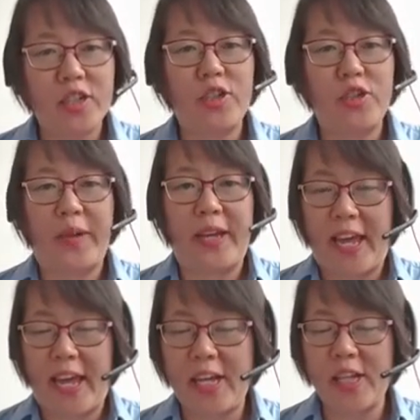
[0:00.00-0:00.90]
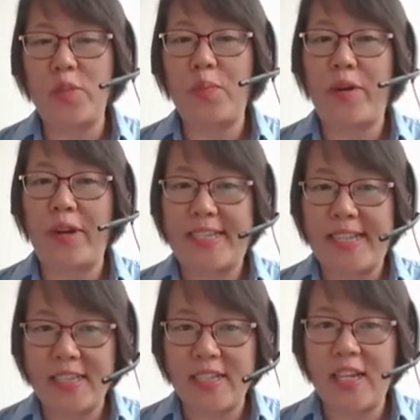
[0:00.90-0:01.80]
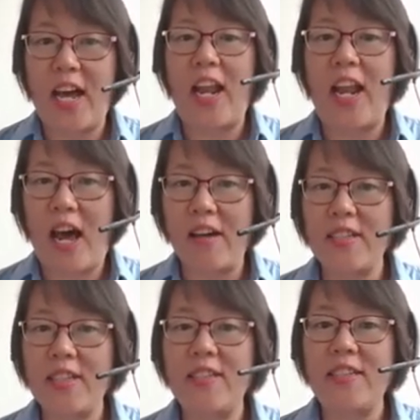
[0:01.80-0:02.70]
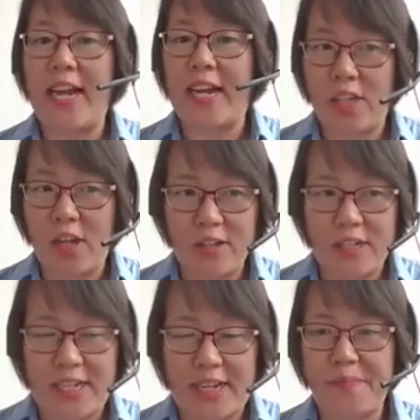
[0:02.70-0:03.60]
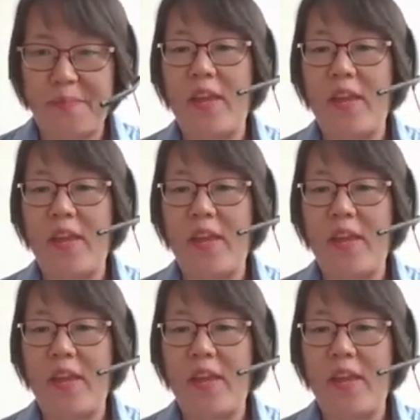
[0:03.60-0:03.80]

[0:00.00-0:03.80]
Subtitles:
to be here to present Lonza technology.